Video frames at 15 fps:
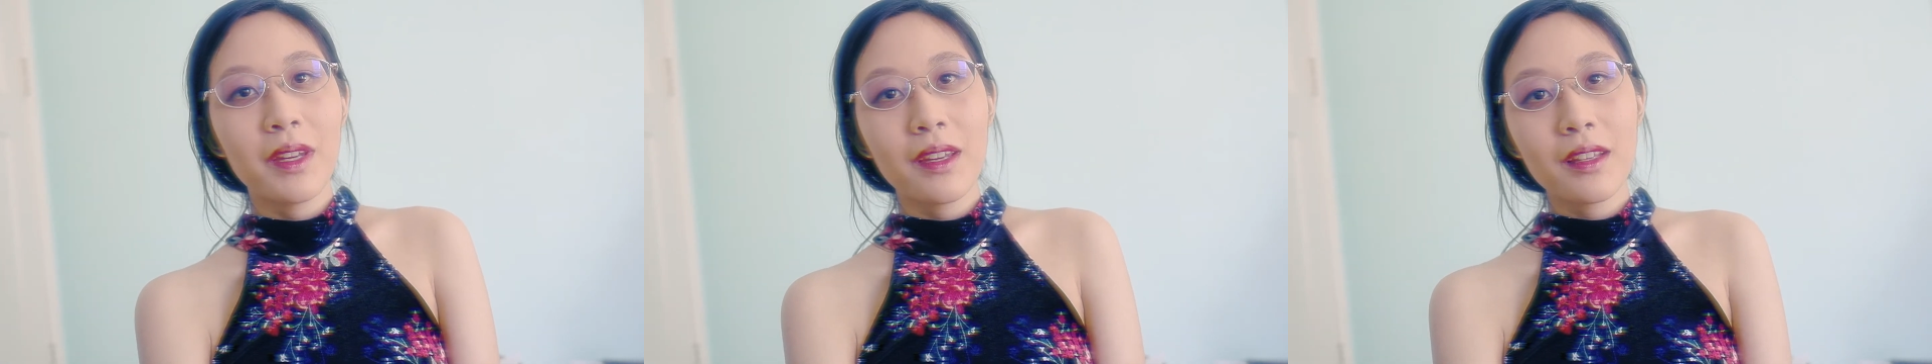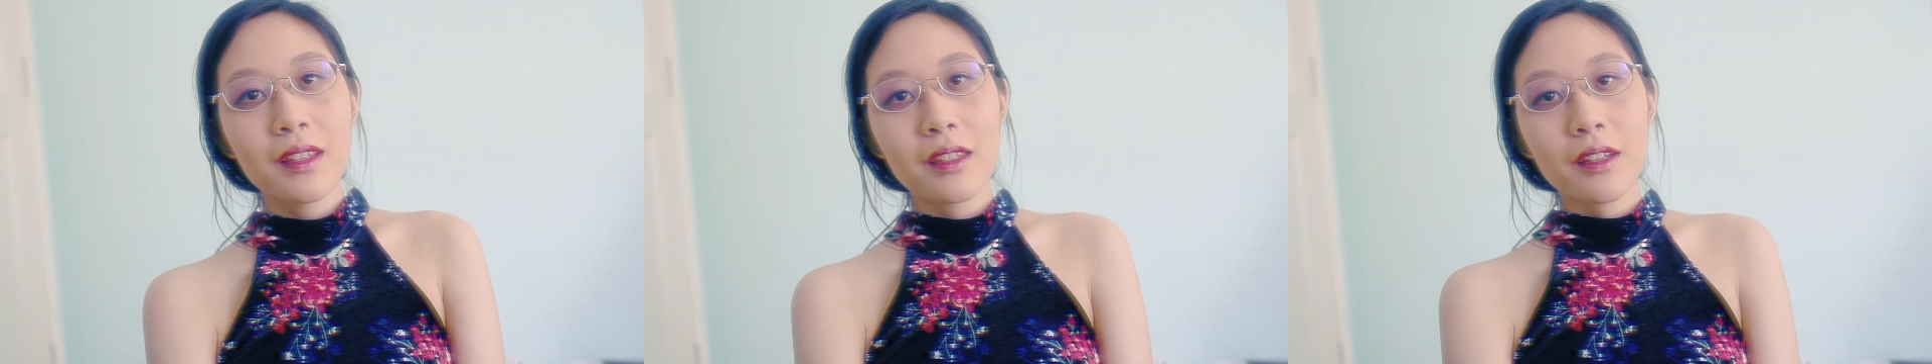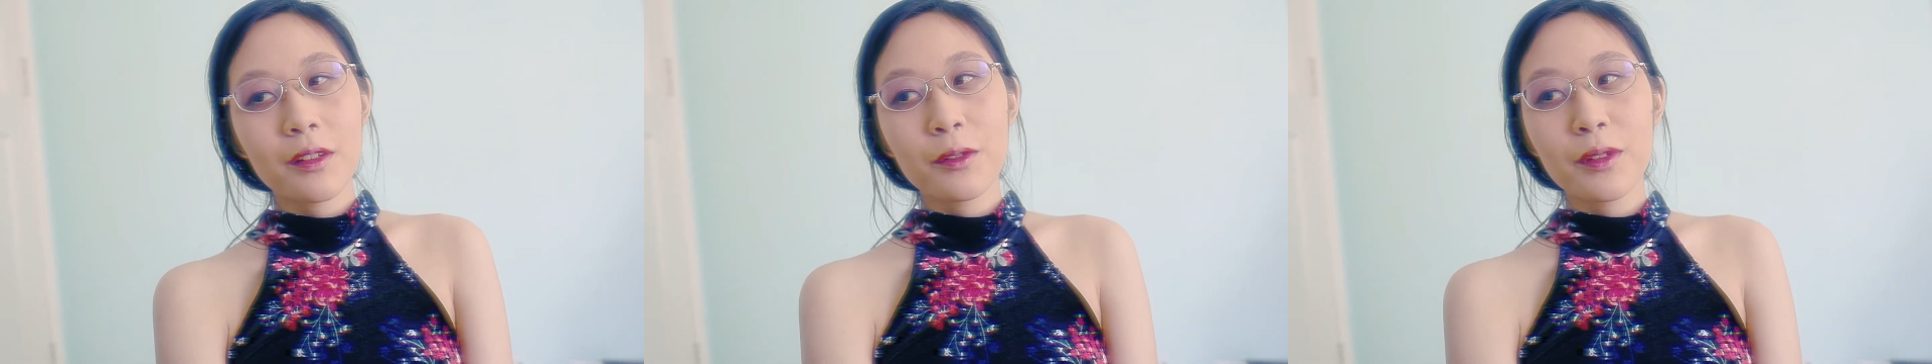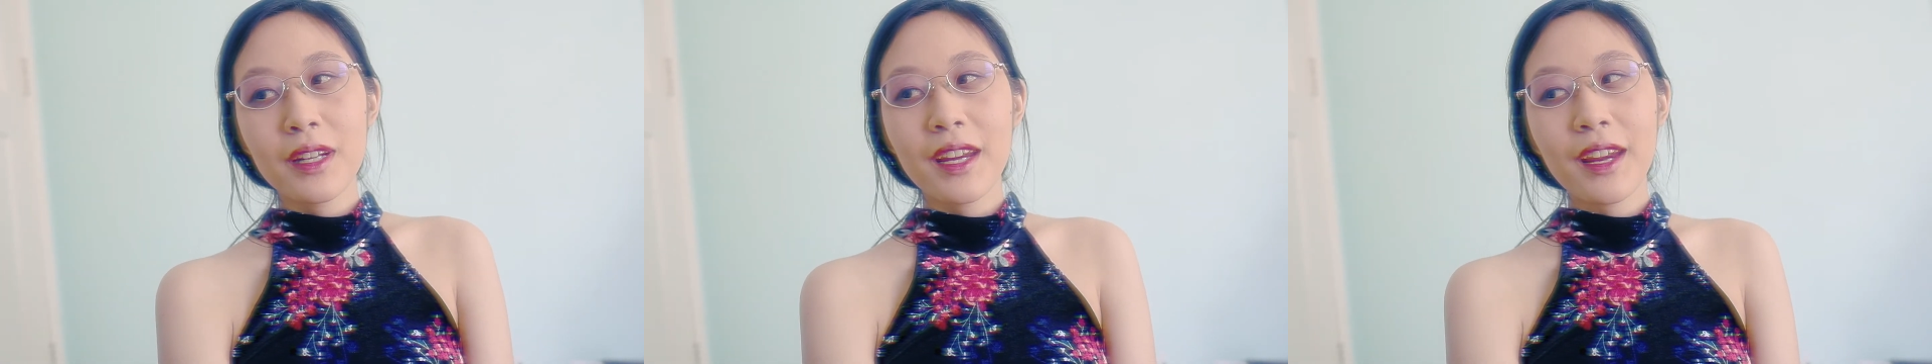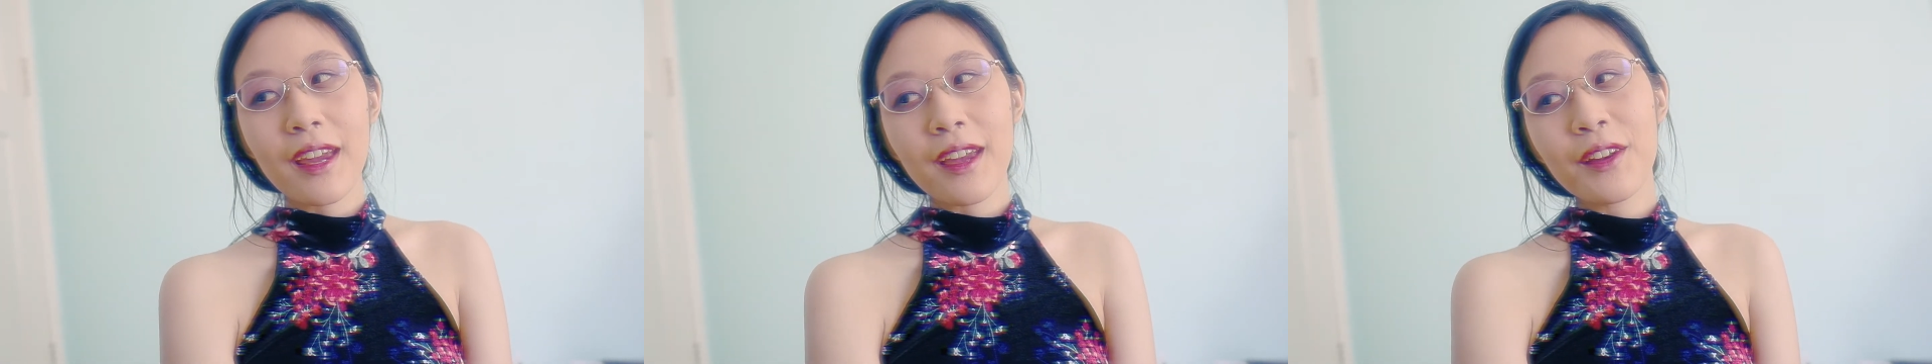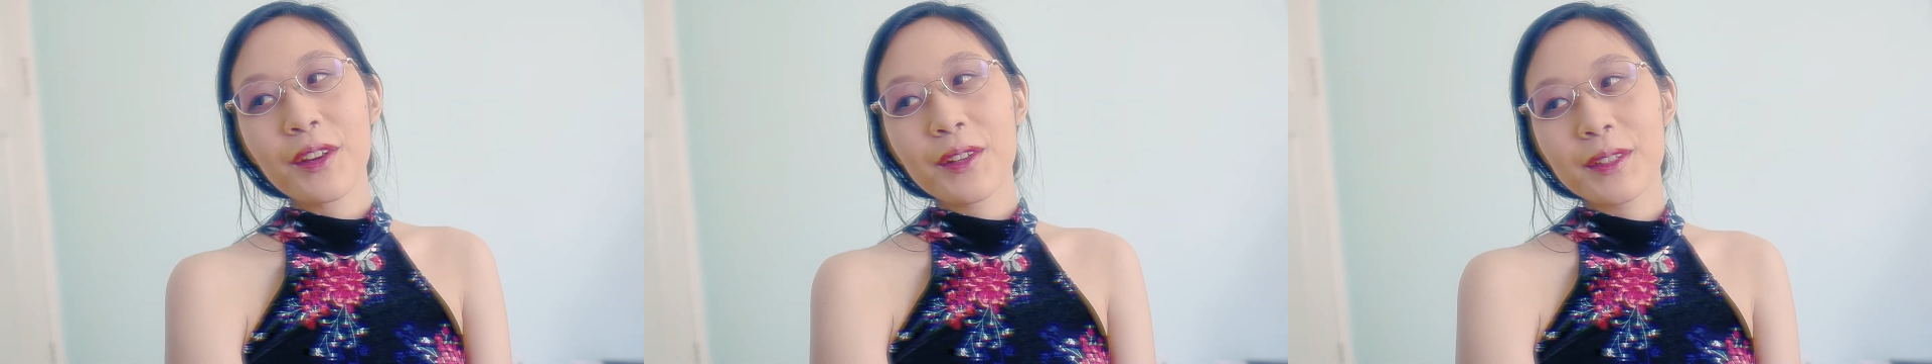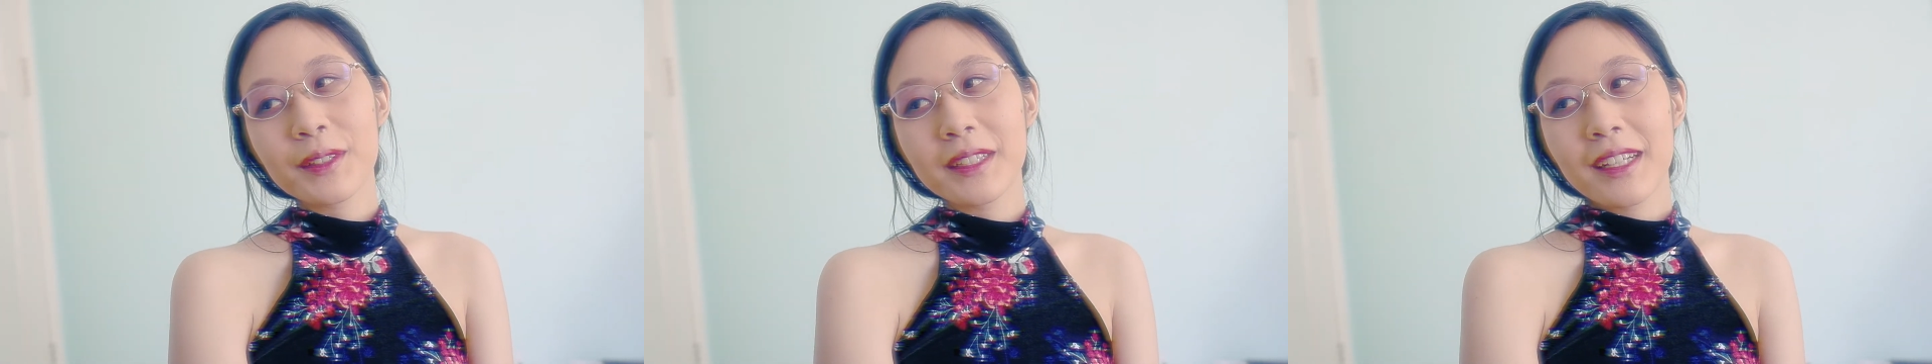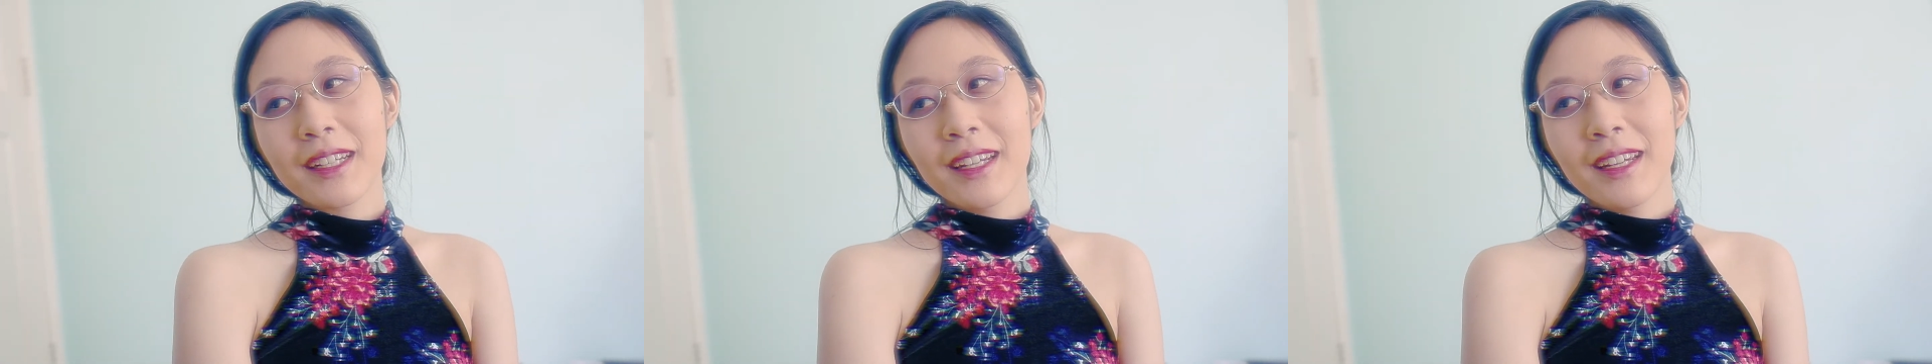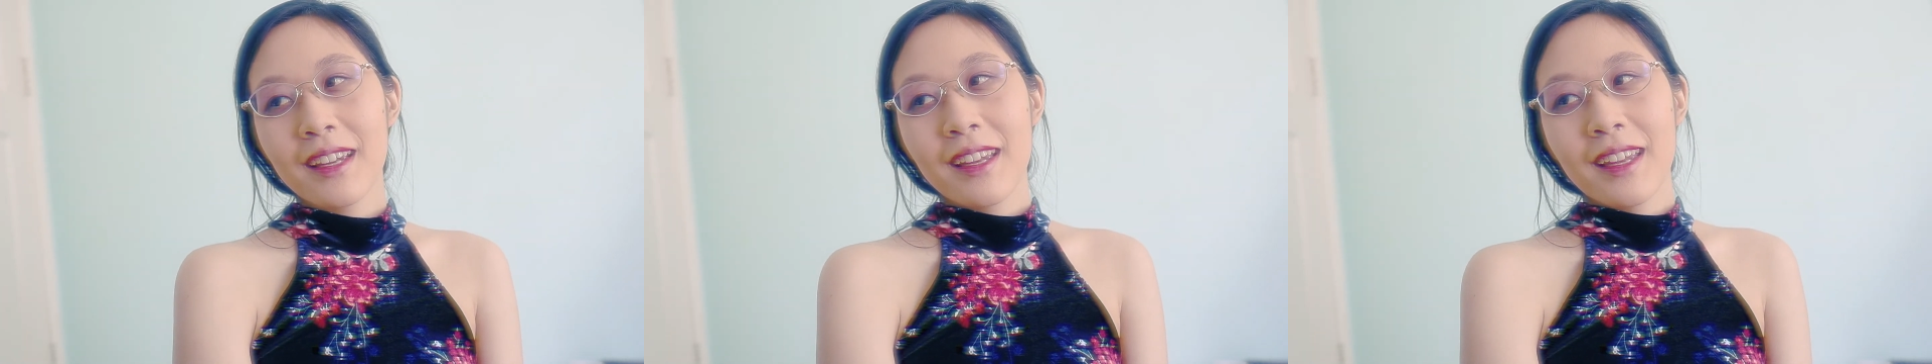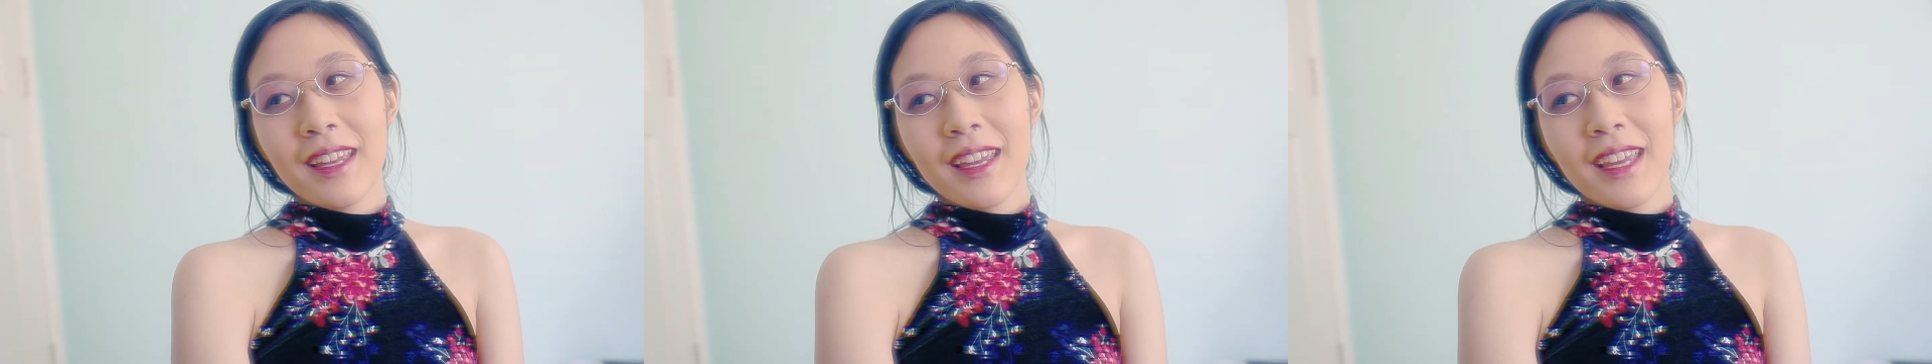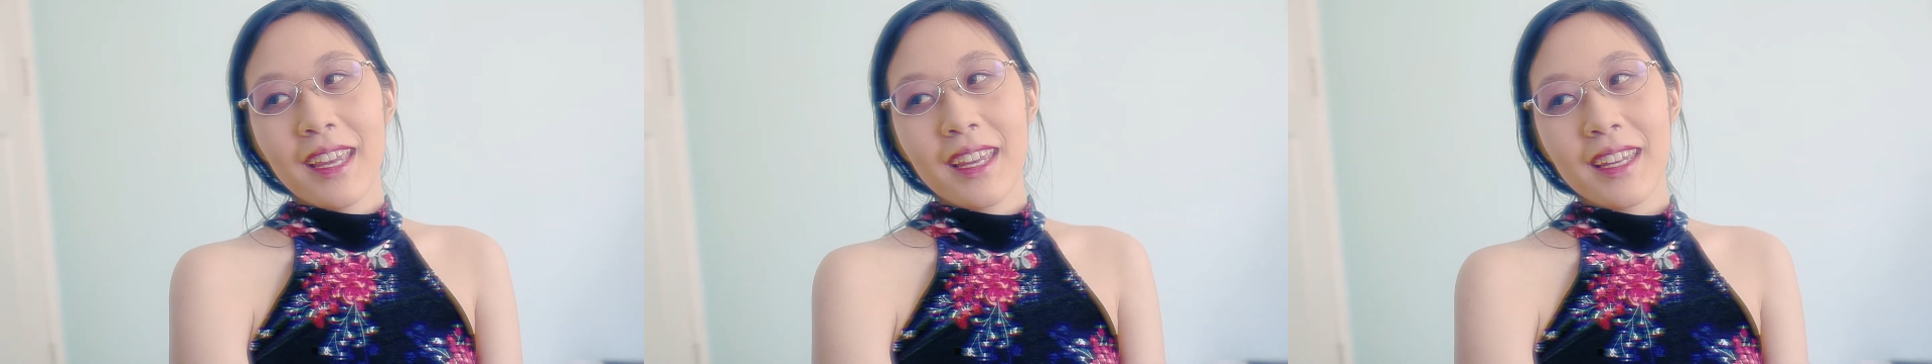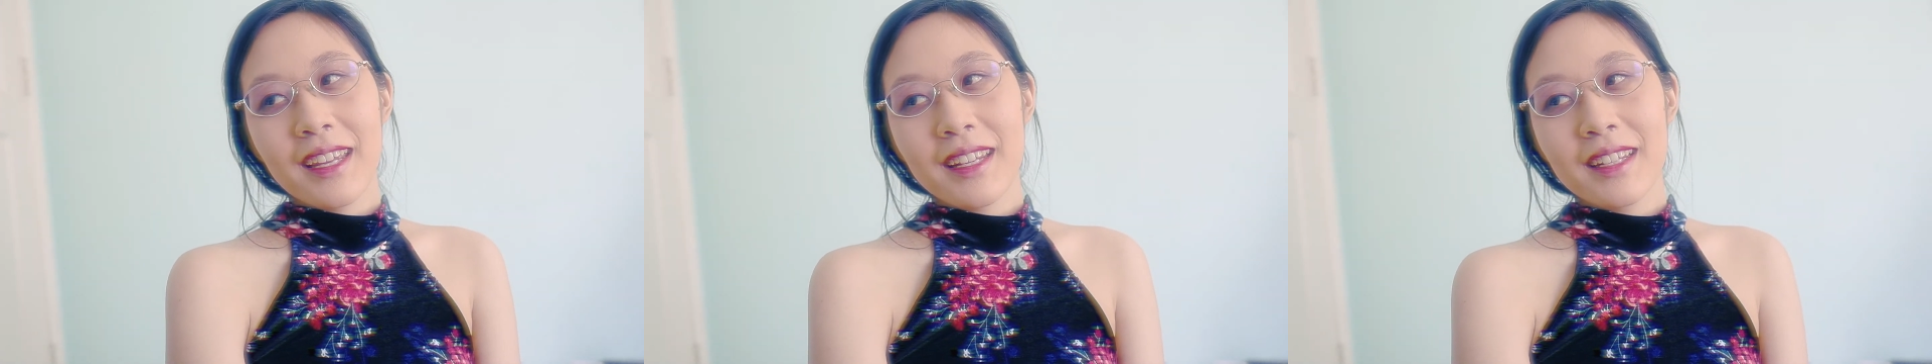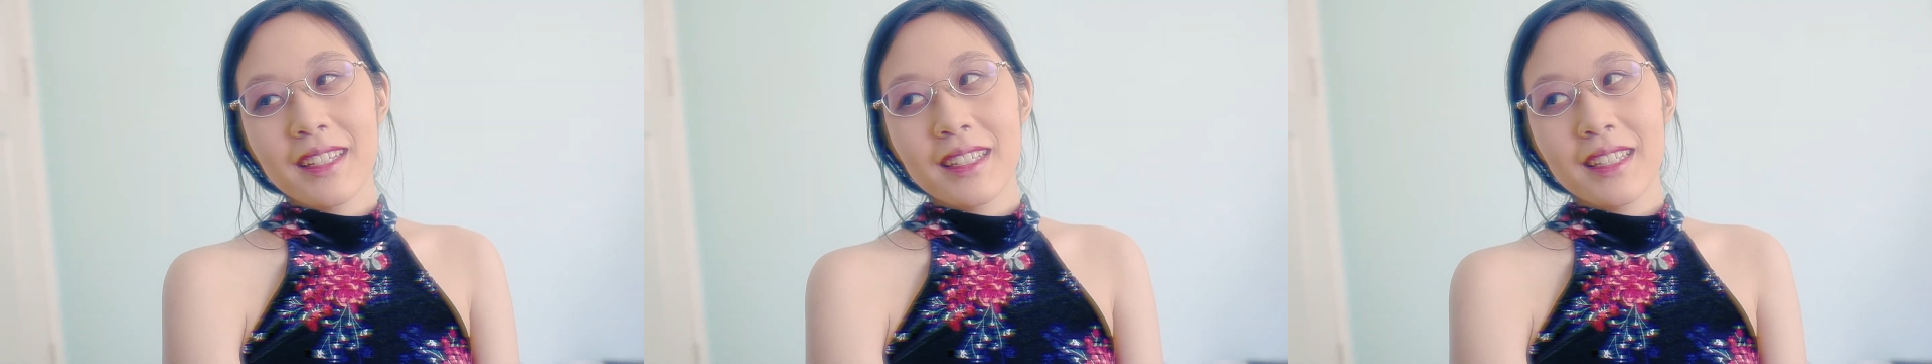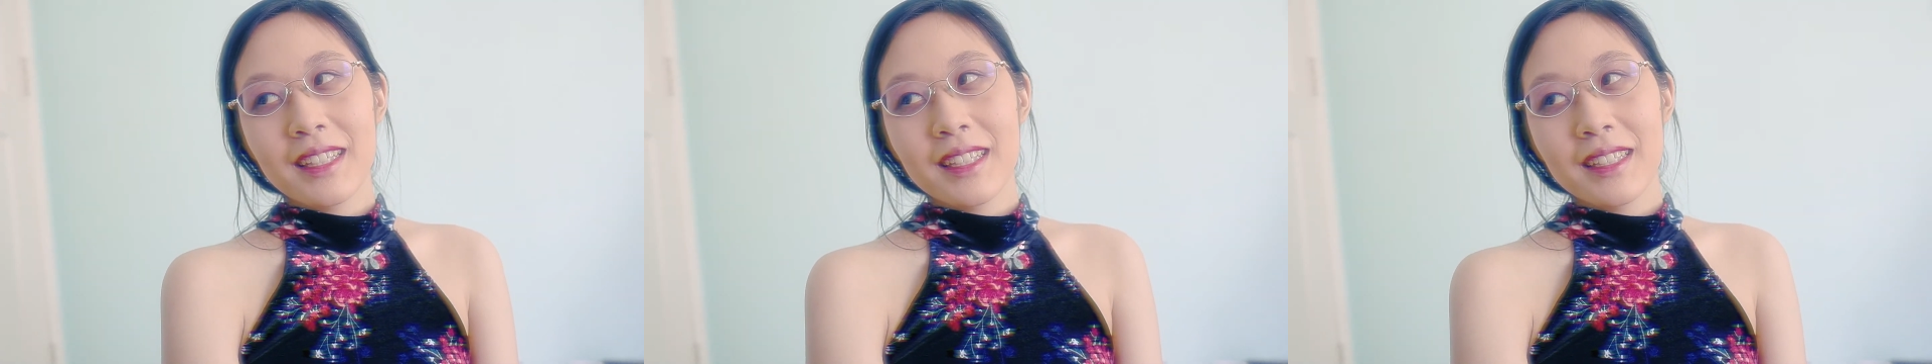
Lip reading: it's already out, and